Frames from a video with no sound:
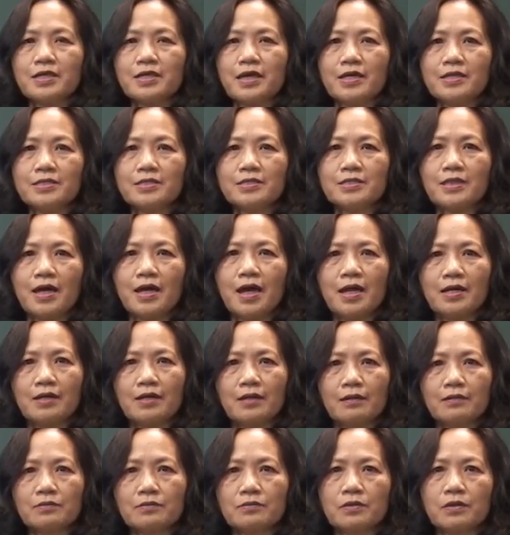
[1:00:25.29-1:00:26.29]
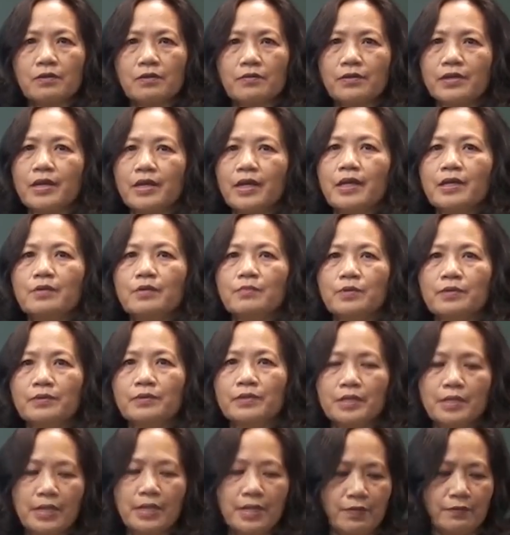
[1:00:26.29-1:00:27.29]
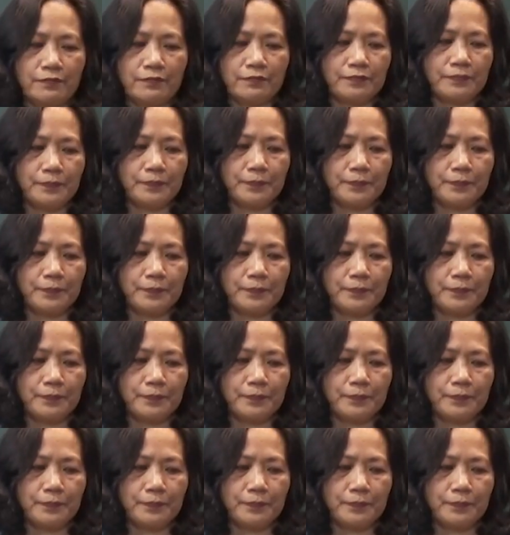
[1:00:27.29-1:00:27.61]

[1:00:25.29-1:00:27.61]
tests, are not reliable enough.